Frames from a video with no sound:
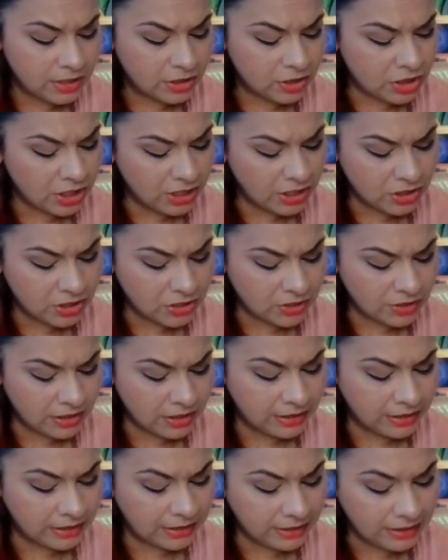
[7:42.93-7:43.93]
changes
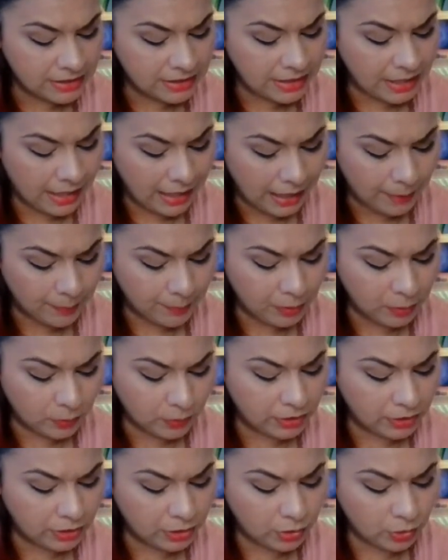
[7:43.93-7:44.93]
that need to happen
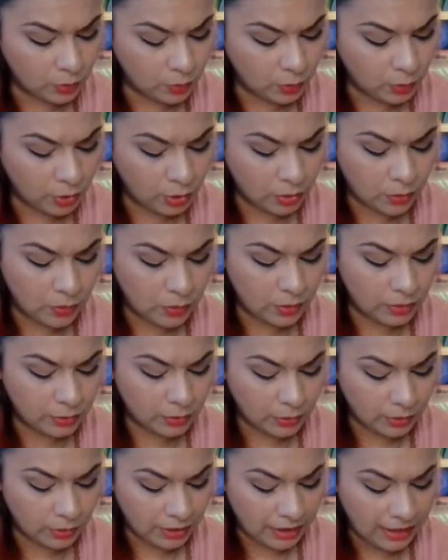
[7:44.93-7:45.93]
within your work or
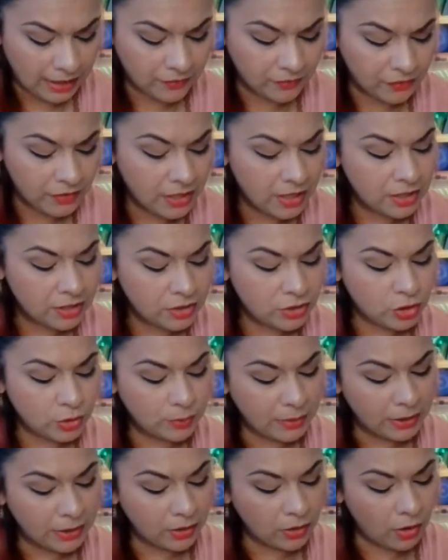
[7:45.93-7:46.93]
your life to
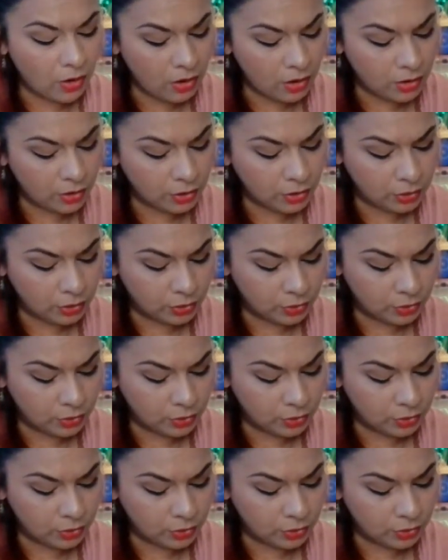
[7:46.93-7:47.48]
better honor